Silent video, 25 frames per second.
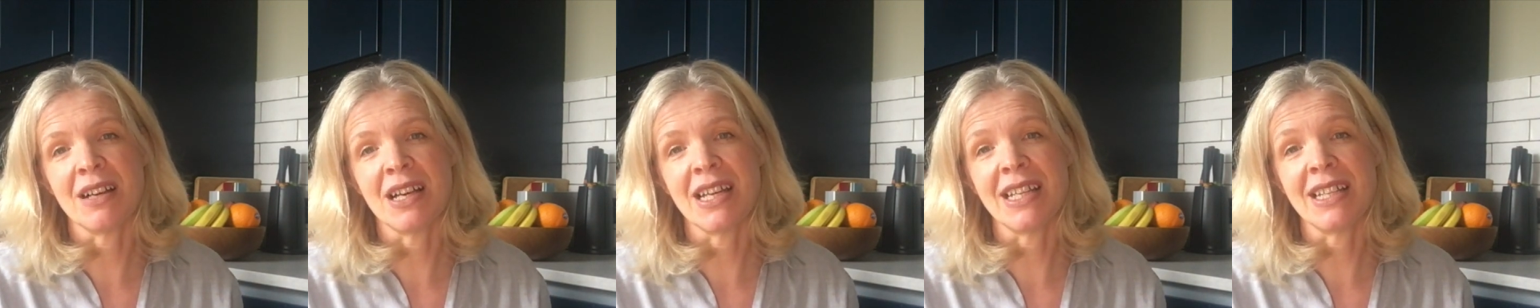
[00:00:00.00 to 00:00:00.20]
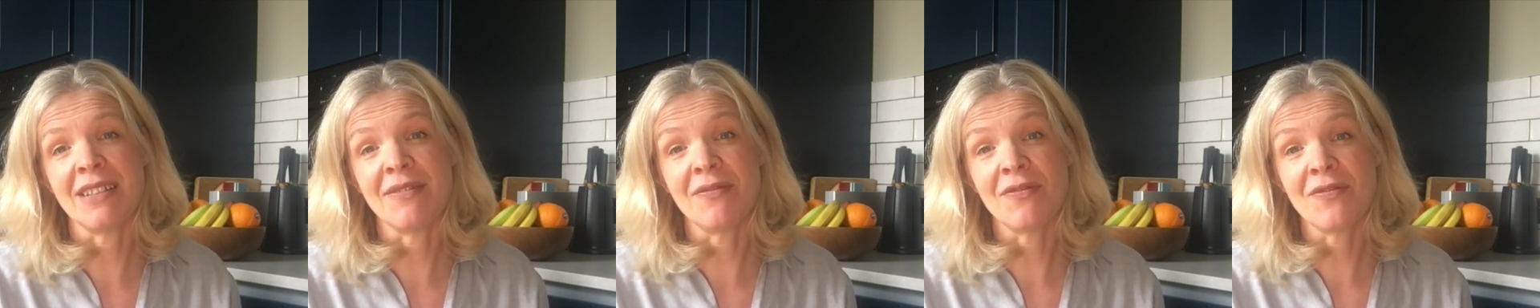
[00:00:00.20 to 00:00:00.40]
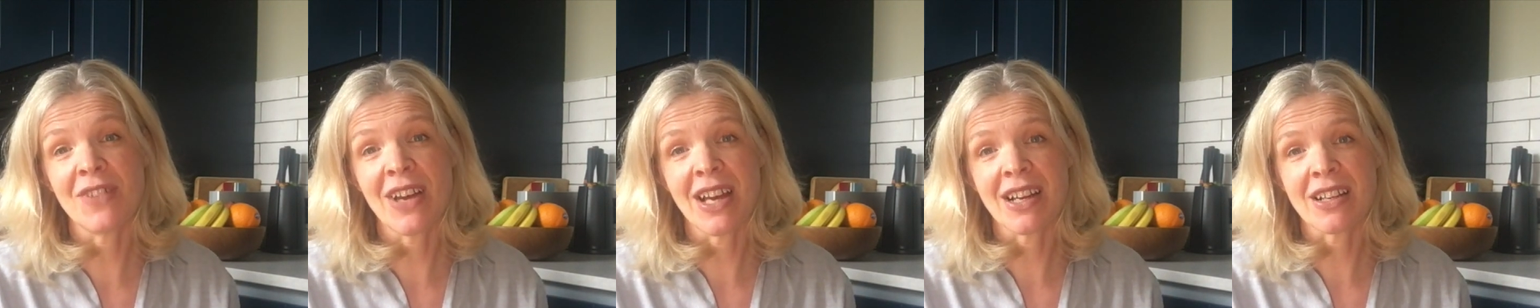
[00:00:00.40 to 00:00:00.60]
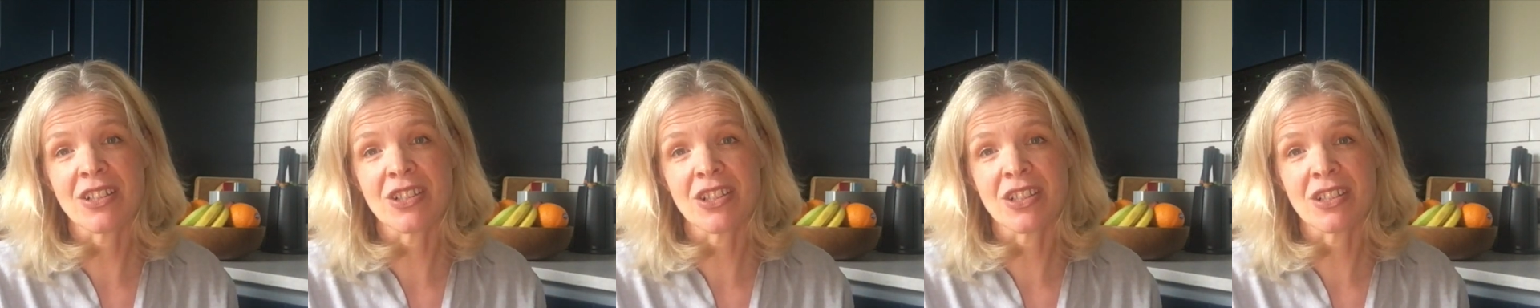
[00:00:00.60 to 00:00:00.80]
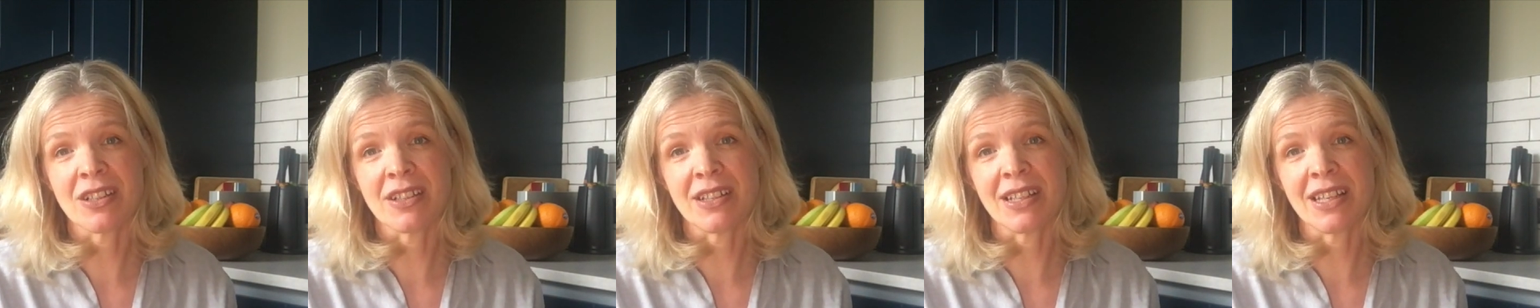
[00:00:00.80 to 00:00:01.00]
an
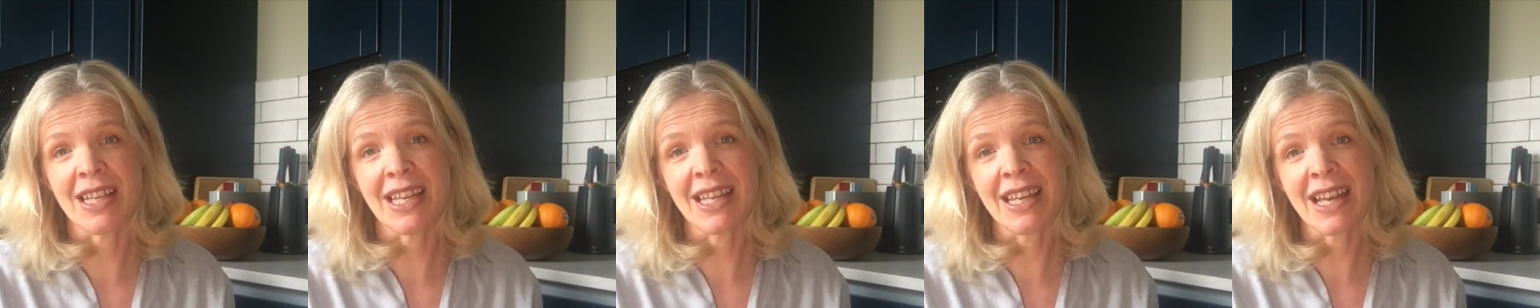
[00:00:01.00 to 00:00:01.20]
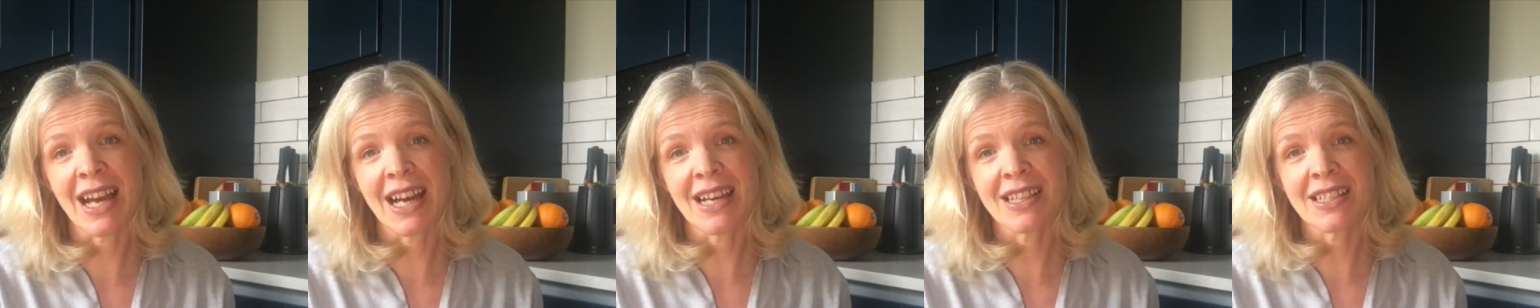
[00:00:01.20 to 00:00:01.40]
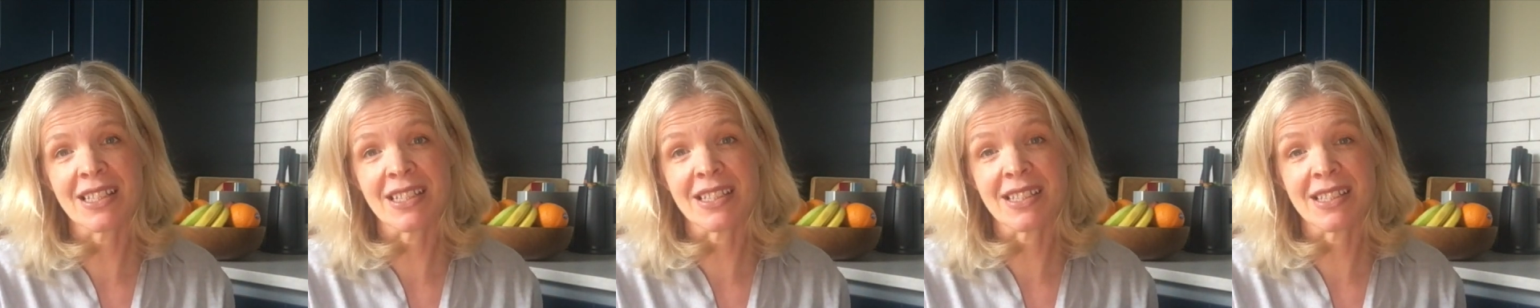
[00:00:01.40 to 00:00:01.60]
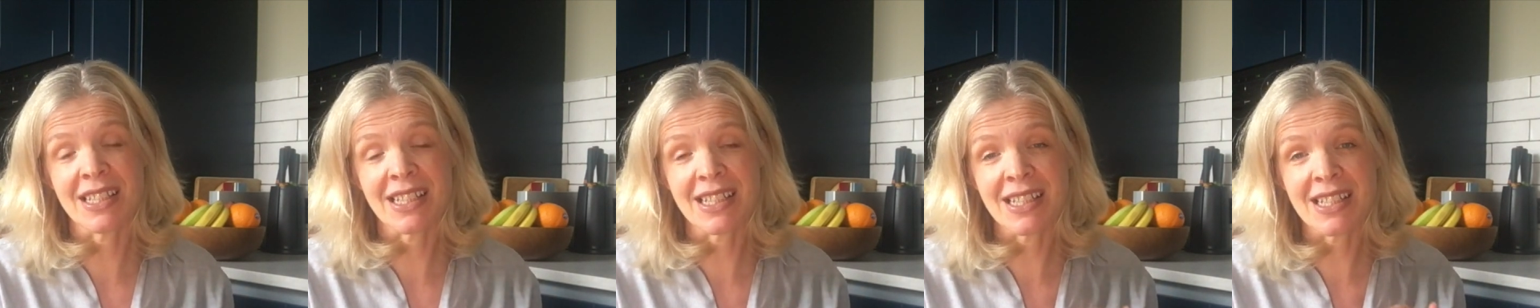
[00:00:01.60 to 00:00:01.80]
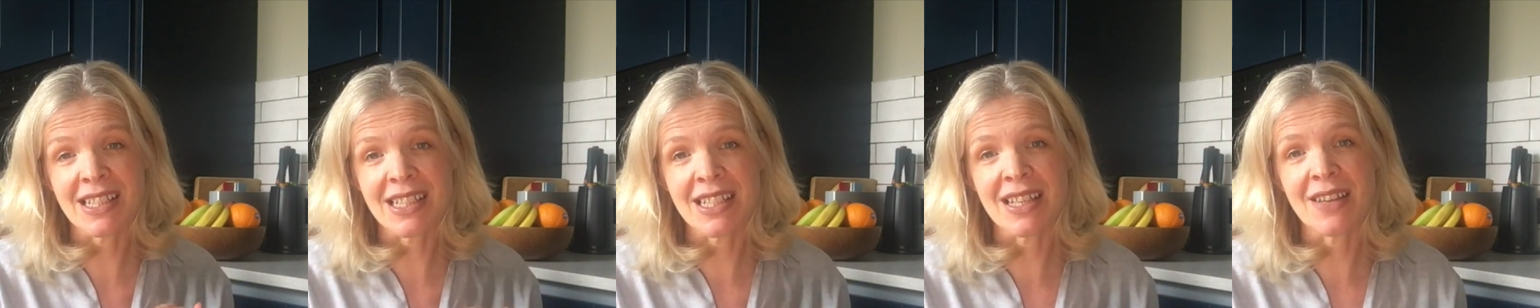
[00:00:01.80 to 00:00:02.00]
infection, it has a
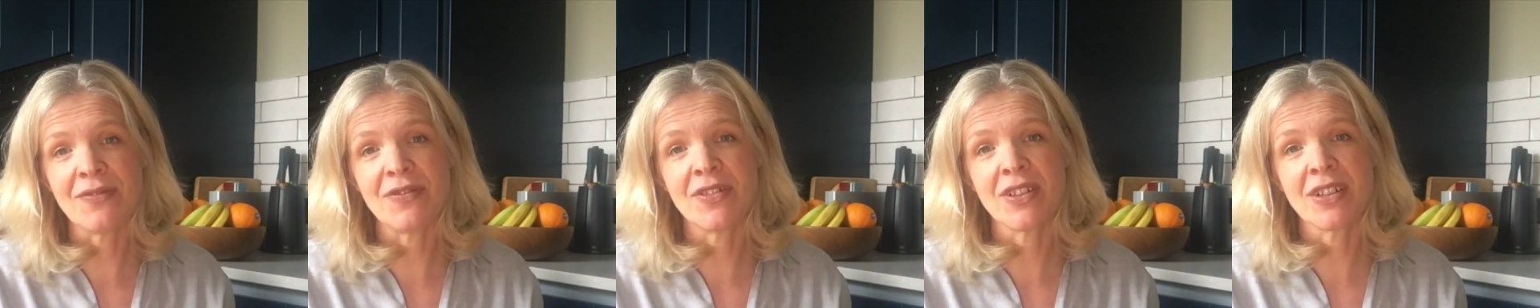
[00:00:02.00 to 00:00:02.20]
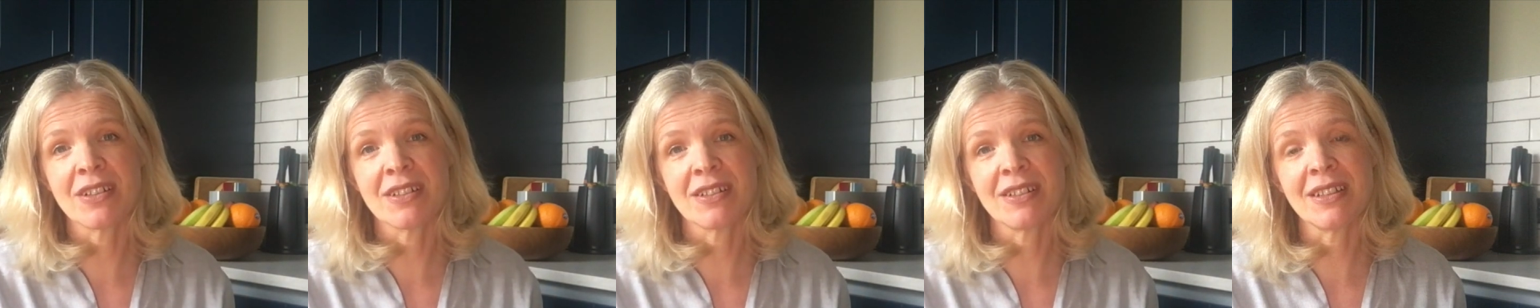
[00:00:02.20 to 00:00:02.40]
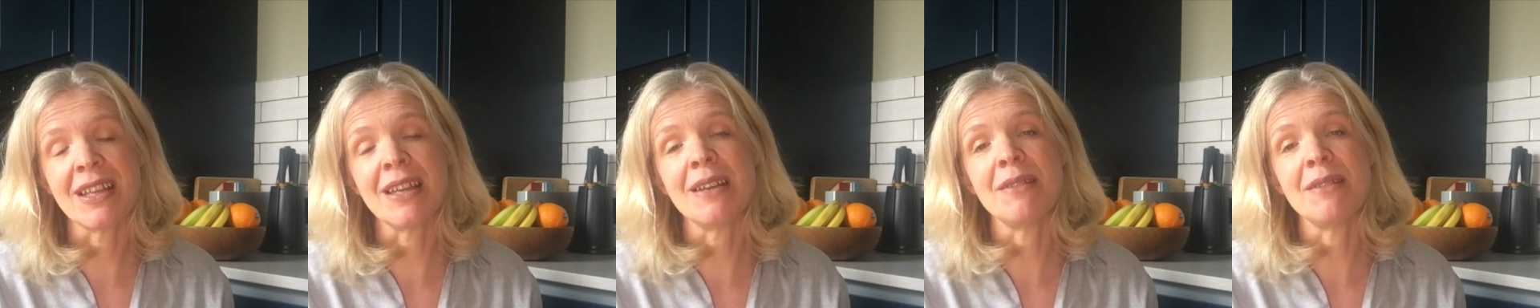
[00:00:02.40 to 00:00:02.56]
significant